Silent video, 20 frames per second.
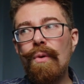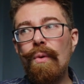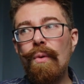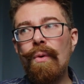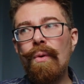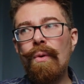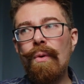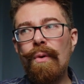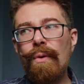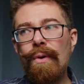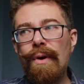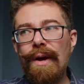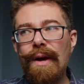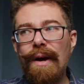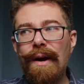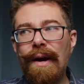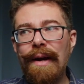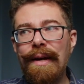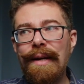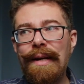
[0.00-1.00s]
or
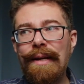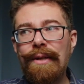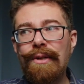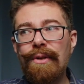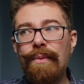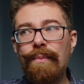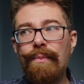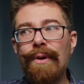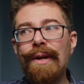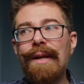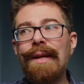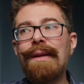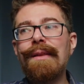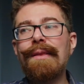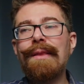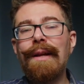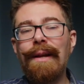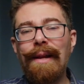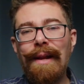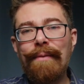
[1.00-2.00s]
I need to bring
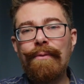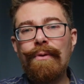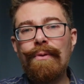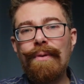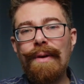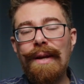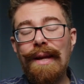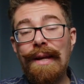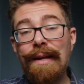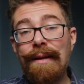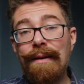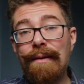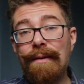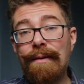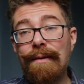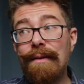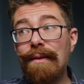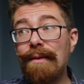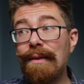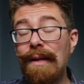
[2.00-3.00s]
the level
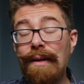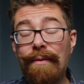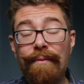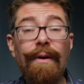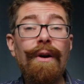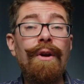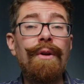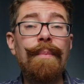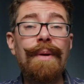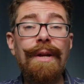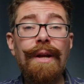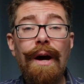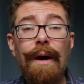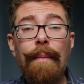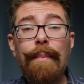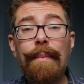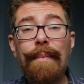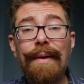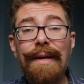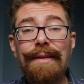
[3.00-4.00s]
in the environment
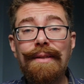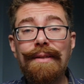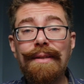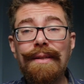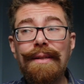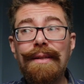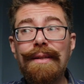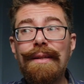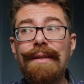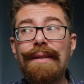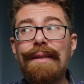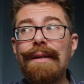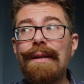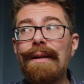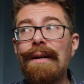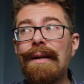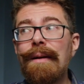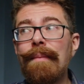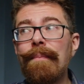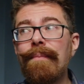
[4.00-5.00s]
up a bit.
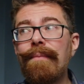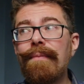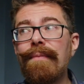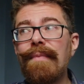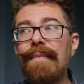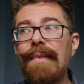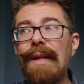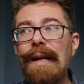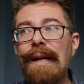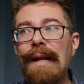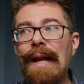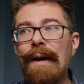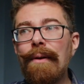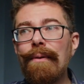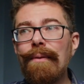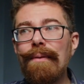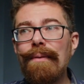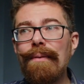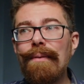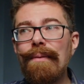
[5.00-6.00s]
Now,
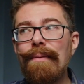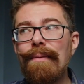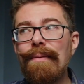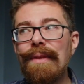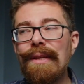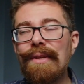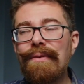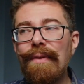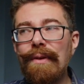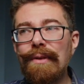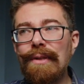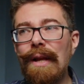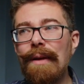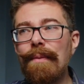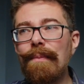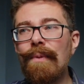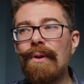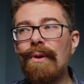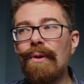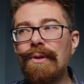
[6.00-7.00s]
this feels
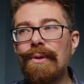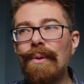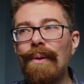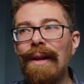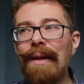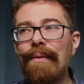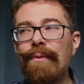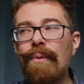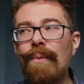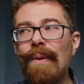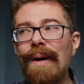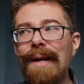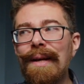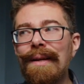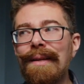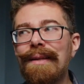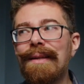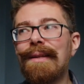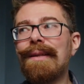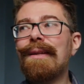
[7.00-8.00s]
like got to a level
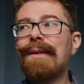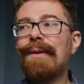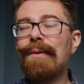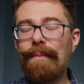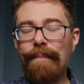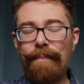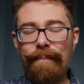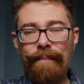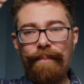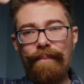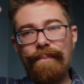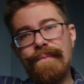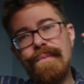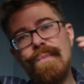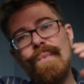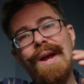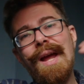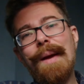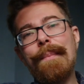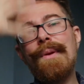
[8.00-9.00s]
where
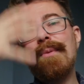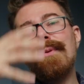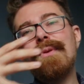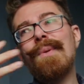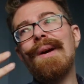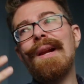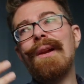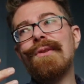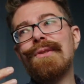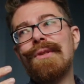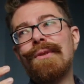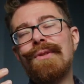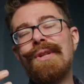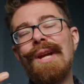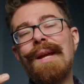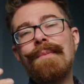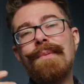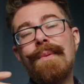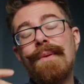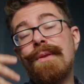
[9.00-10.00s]
we're happy with the way it looks on
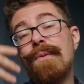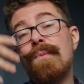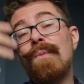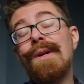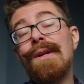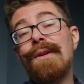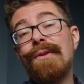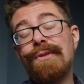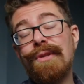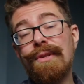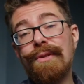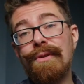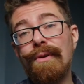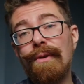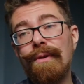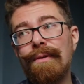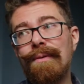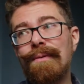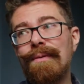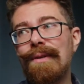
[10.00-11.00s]
James, but the window's just
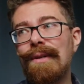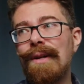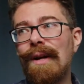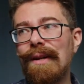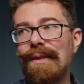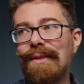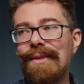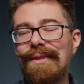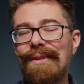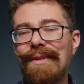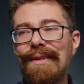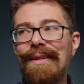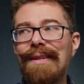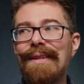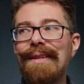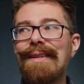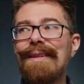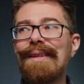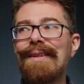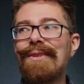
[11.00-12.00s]
gone nuts.
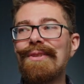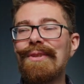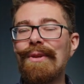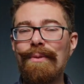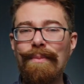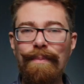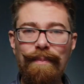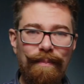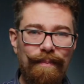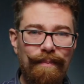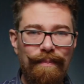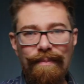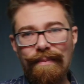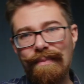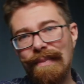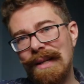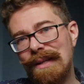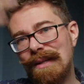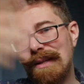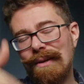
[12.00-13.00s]
So
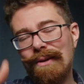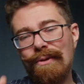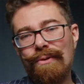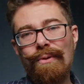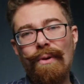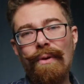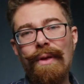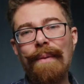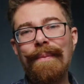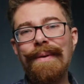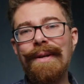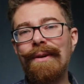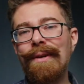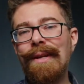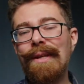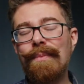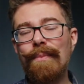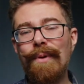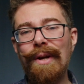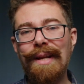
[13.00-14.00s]
need to control that window,
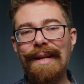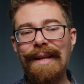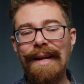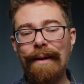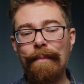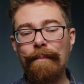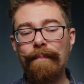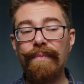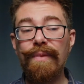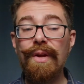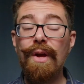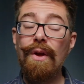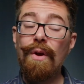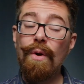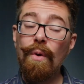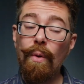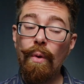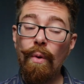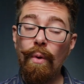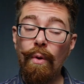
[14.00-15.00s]
need to bring it down.
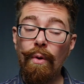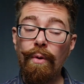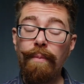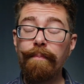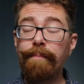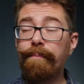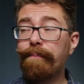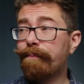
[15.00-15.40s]
Or